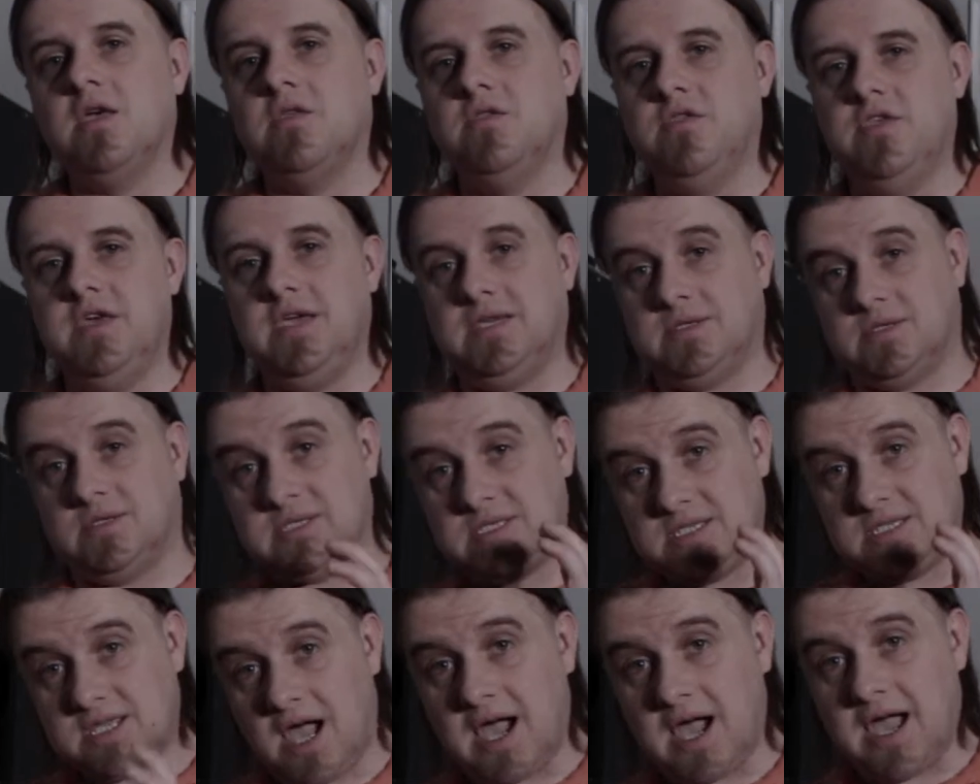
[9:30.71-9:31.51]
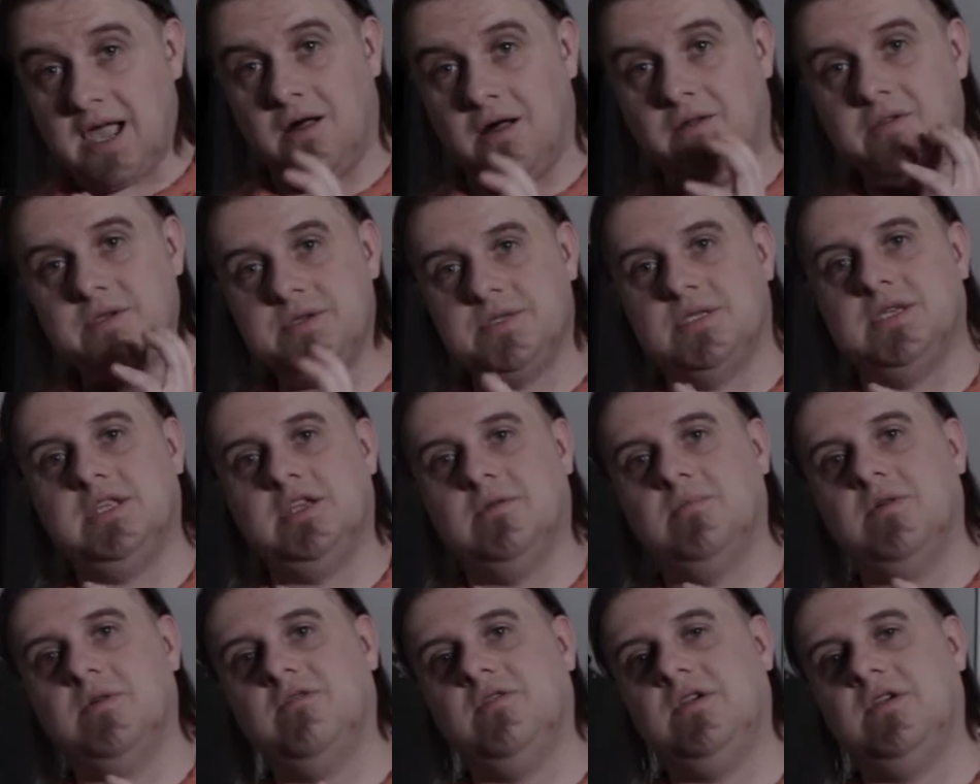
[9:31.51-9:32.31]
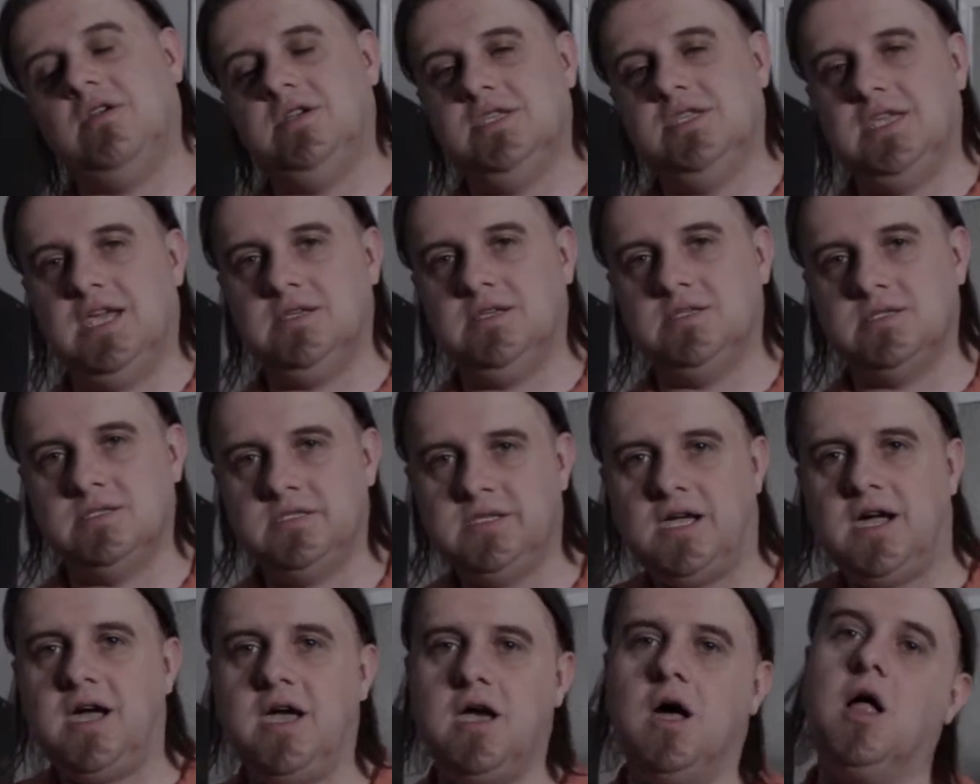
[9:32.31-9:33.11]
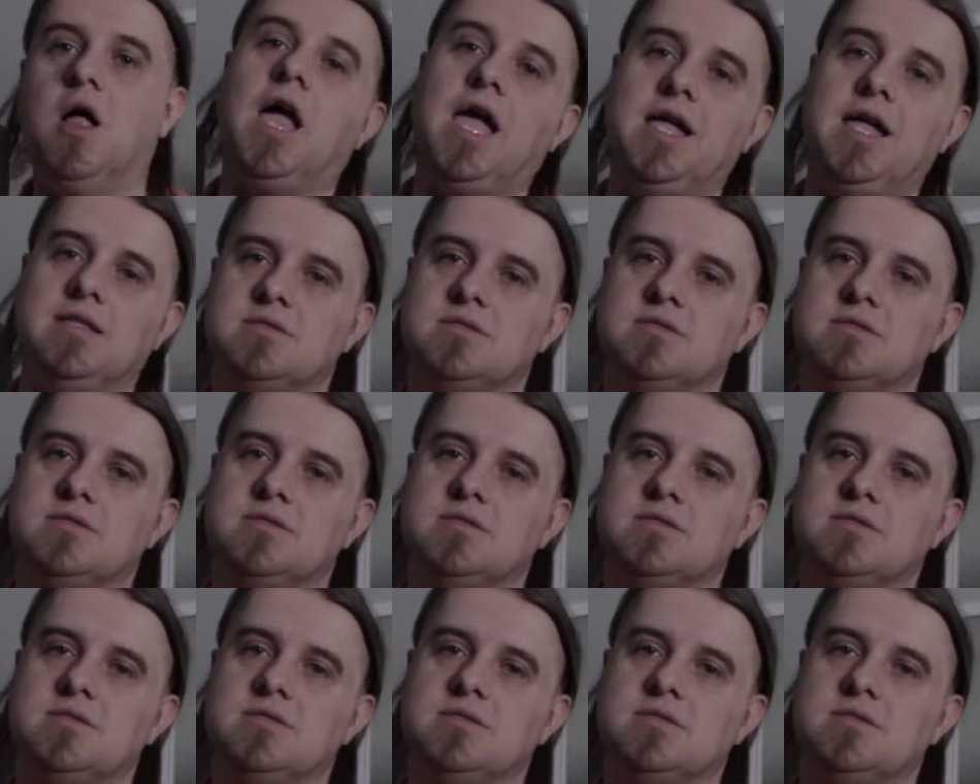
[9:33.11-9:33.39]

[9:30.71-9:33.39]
this style, the cinema verite style,